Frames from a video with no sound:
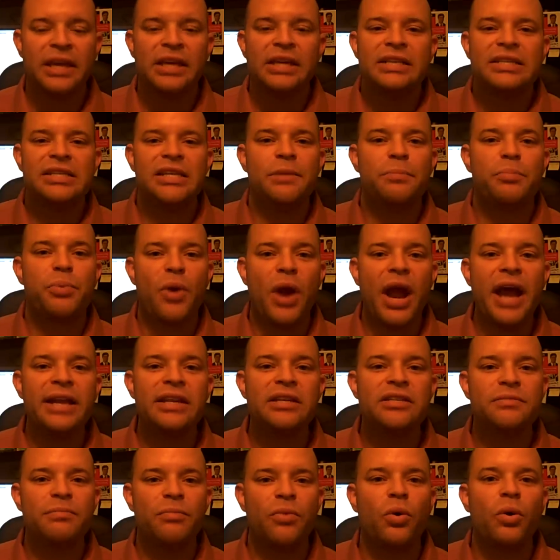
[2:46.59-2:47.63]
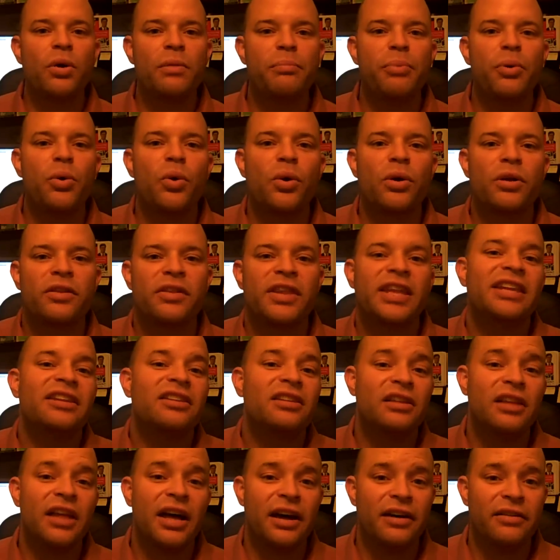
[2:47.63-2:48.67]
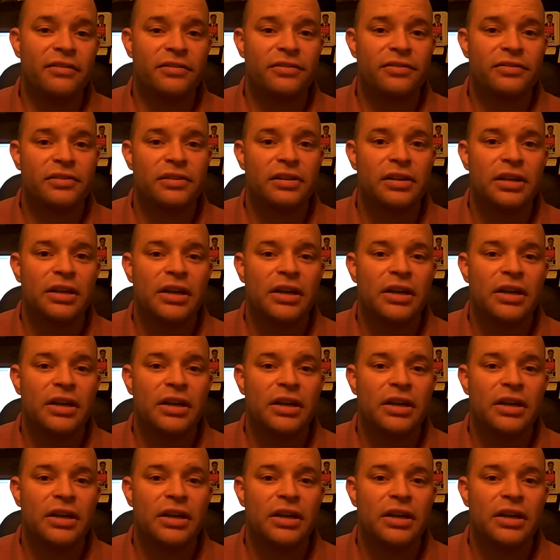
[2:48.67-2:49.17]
See, pride is more important than love.